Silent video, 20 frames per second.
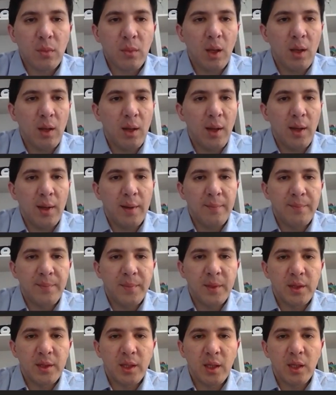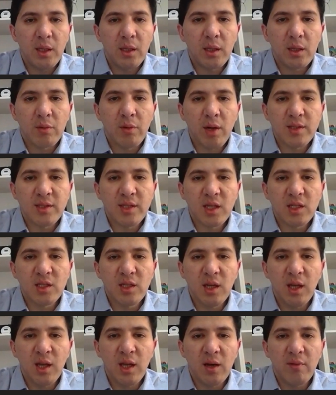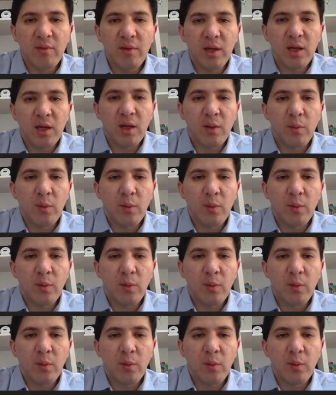in the cross-sectional area,